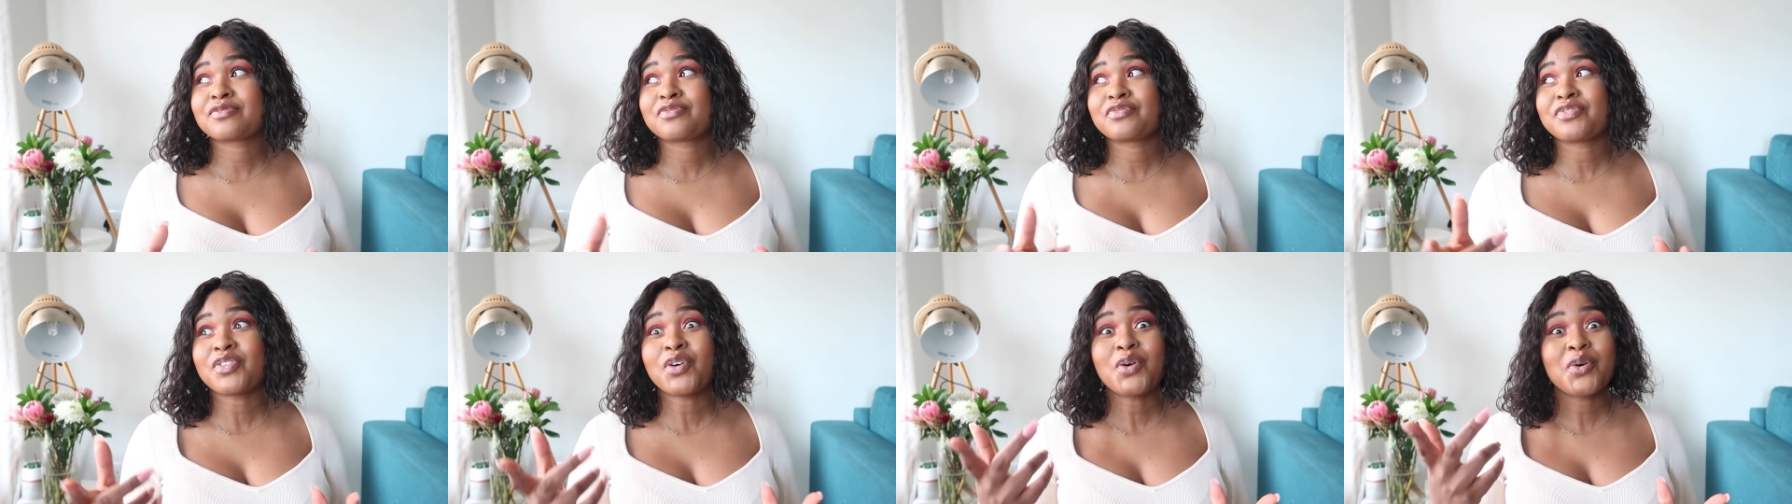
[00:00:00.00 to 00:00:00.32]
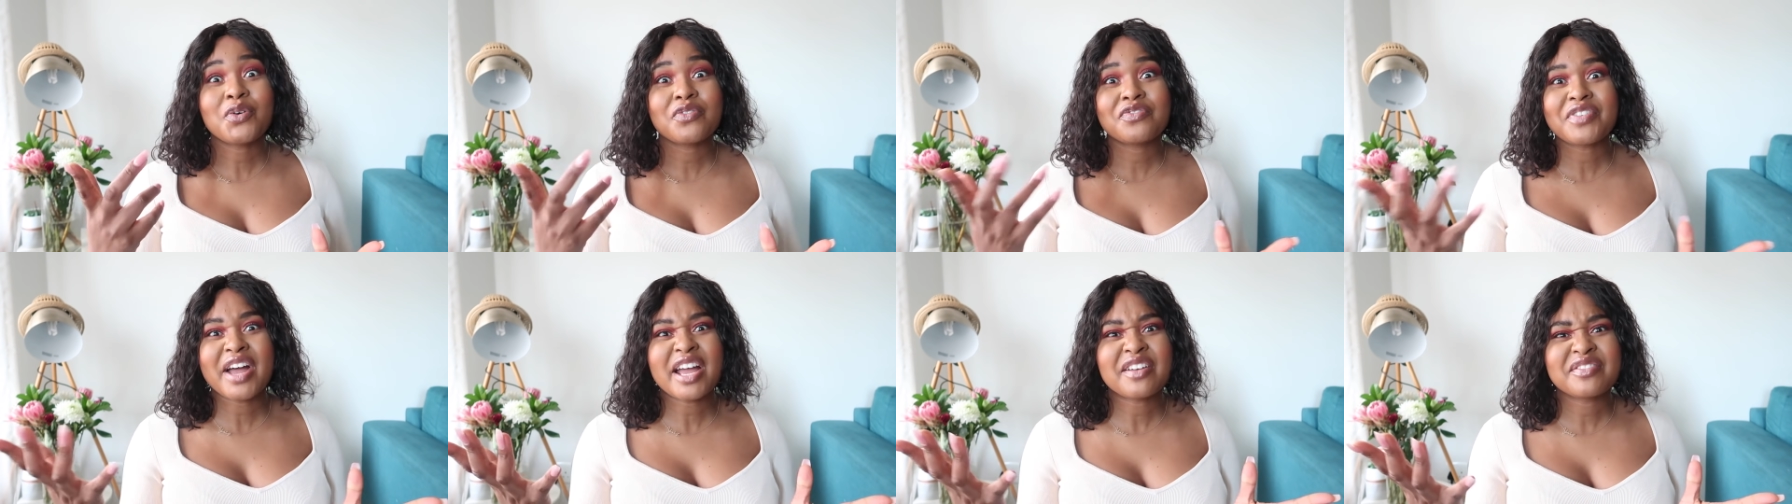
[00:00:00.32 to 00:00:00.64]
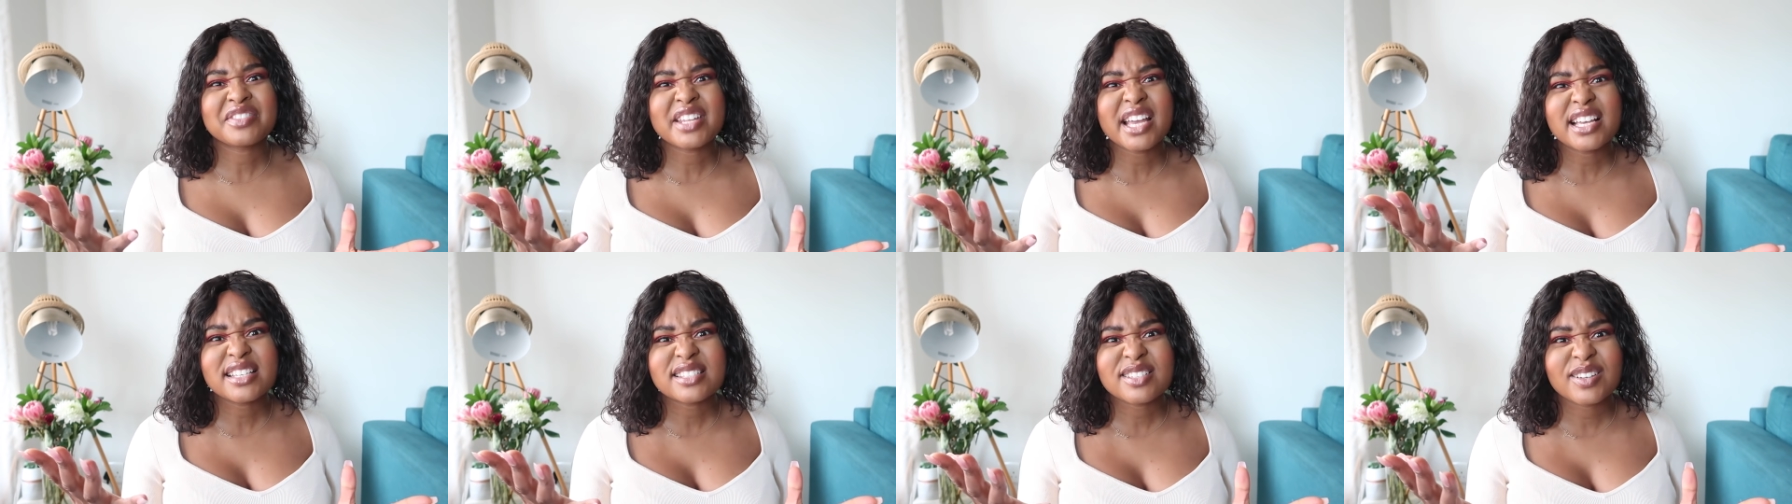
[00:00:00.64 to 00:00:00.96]
Four, five
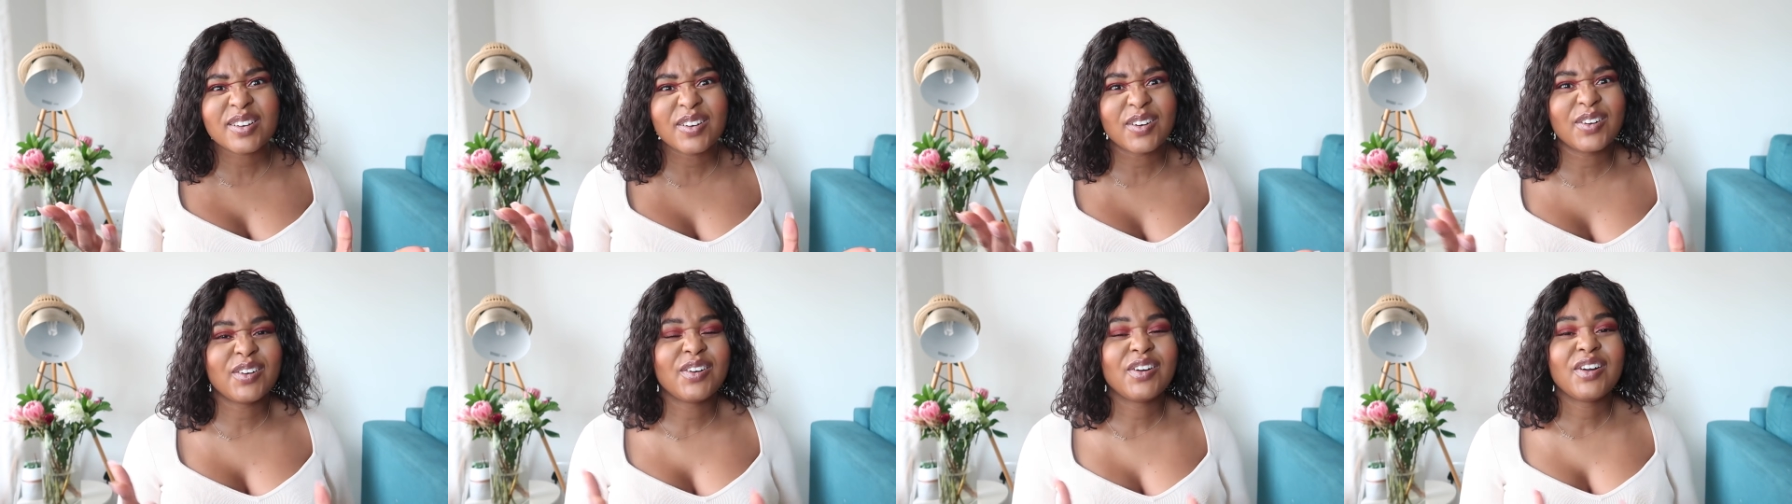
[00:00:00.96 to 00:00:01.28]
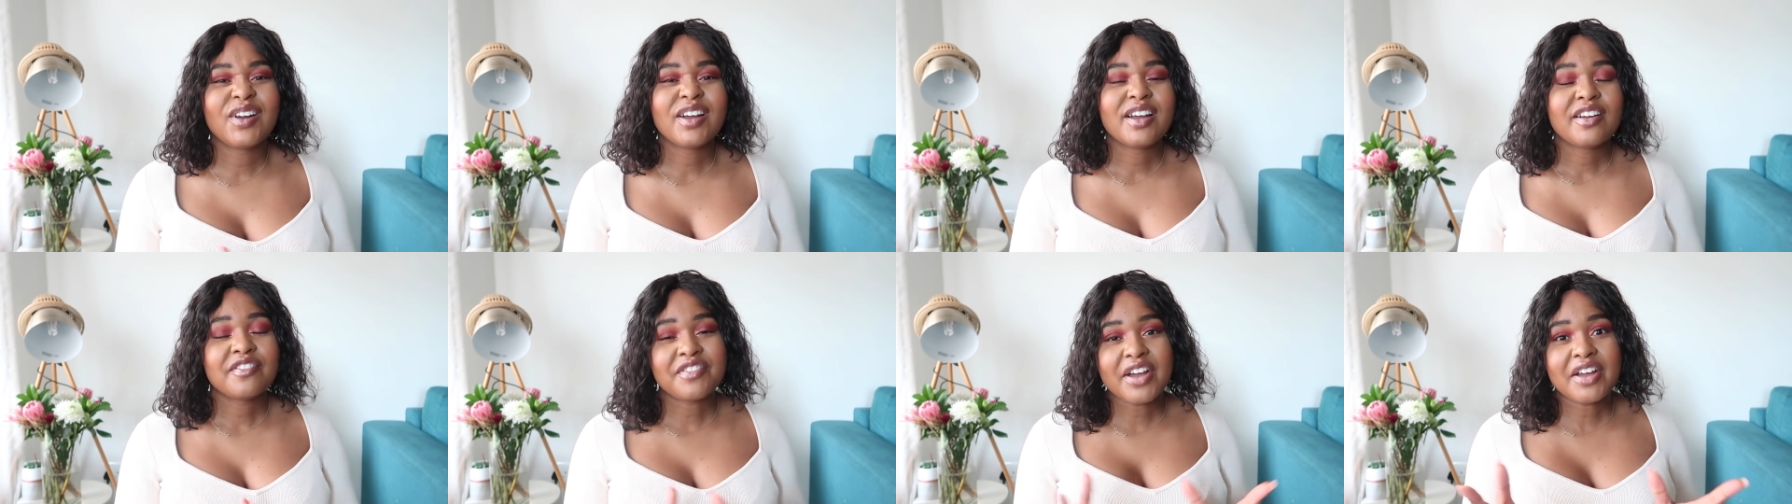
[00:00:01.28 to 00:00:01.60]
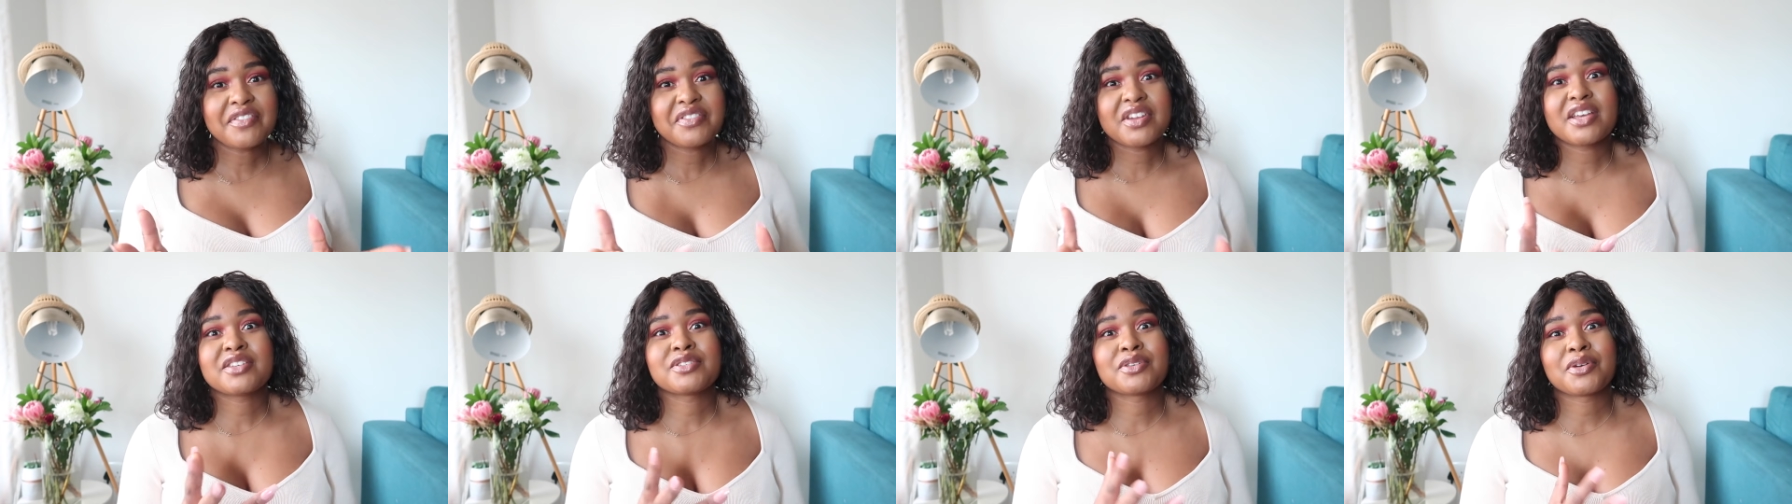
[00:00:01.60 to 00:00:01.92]
days ago
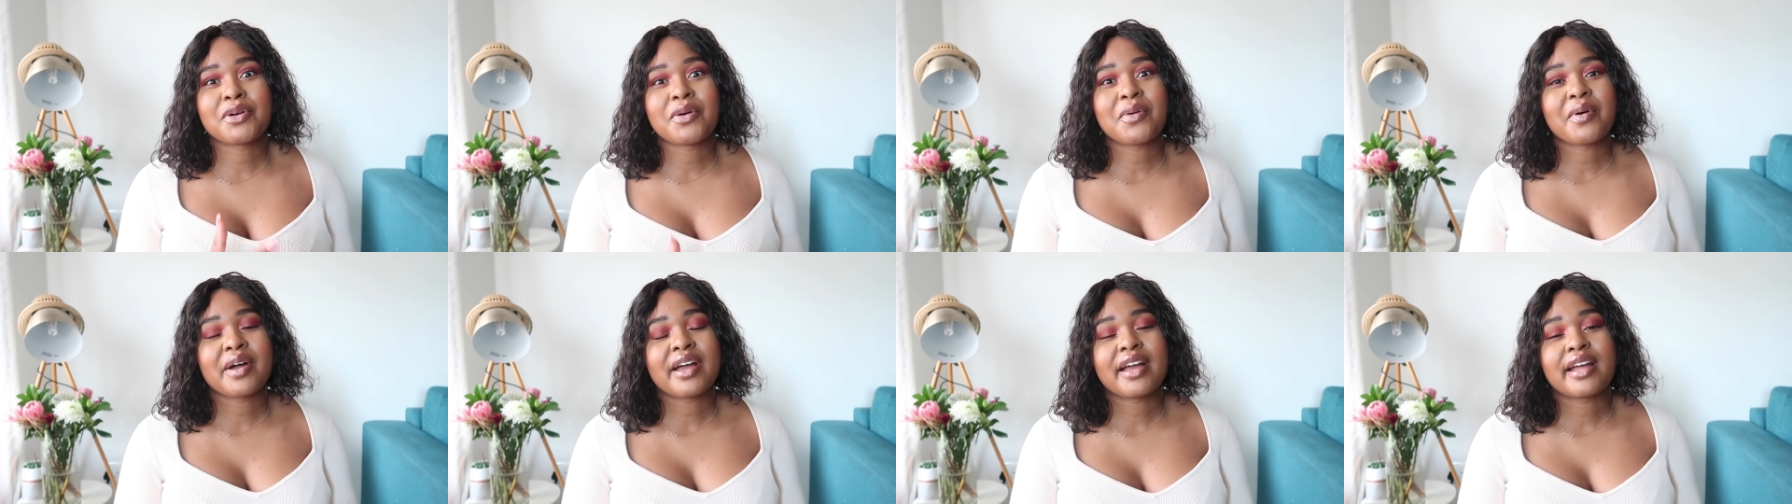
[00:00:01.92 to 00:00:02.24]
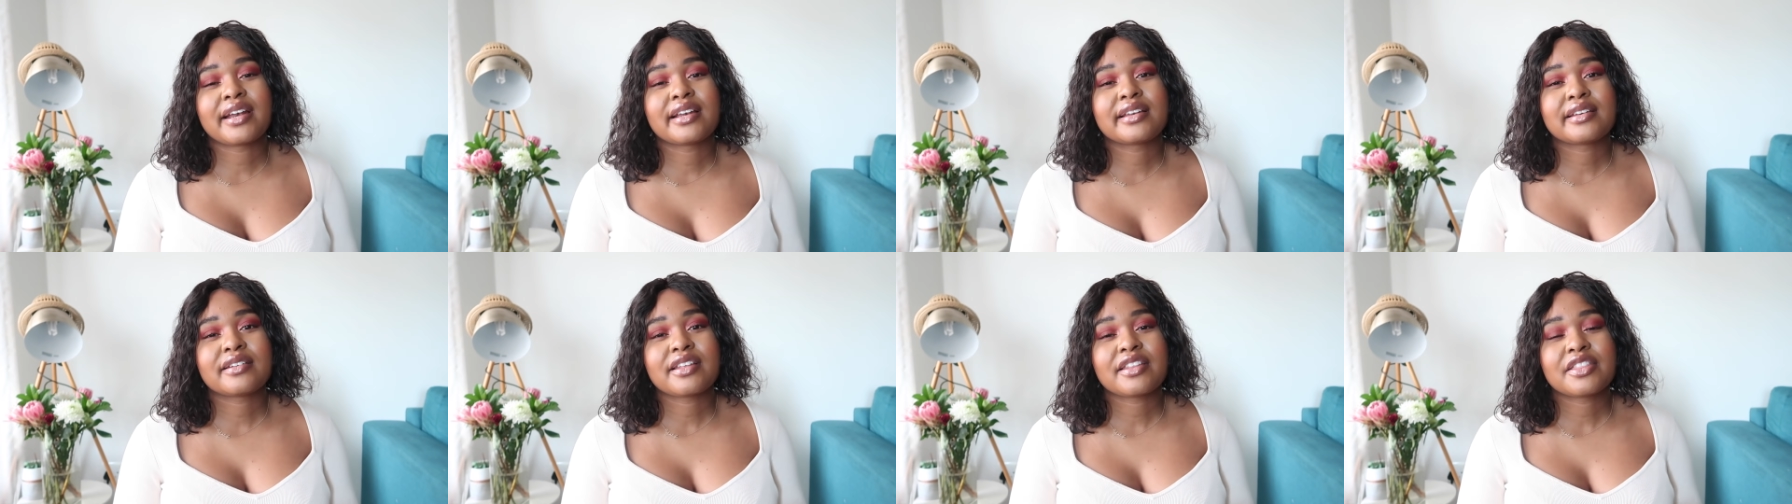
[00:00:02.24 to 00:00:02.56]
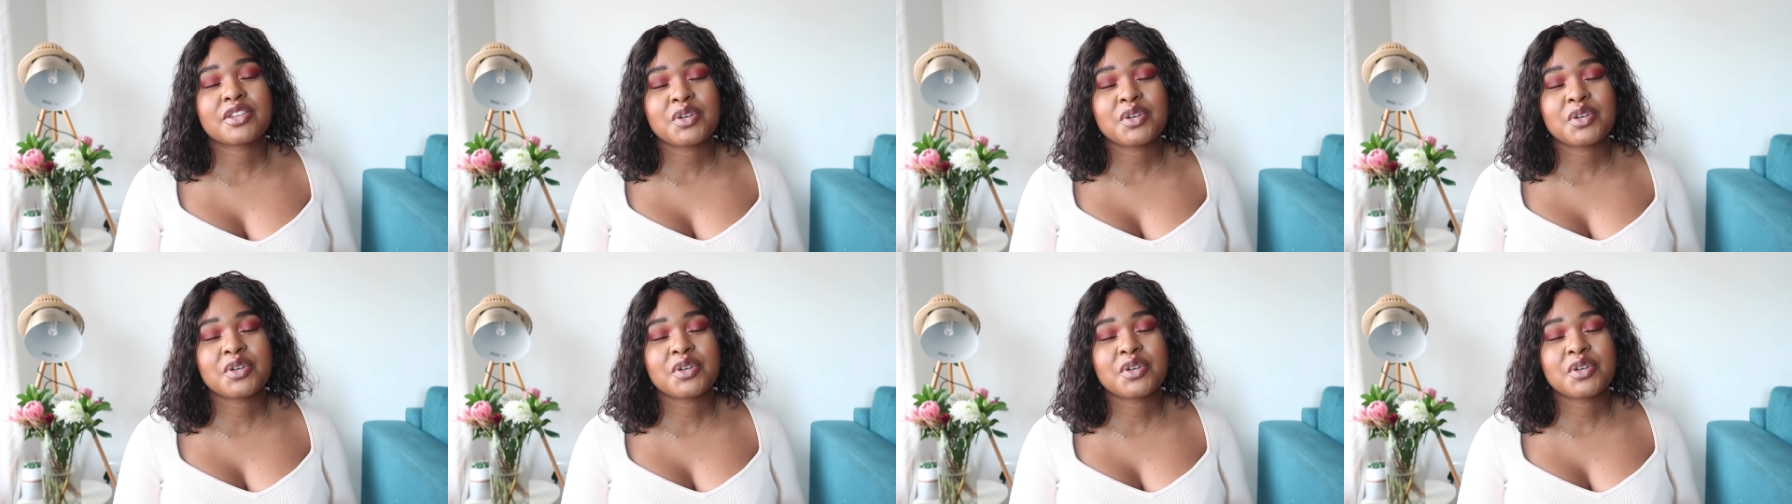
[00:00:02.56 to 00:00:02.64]
five days ago I had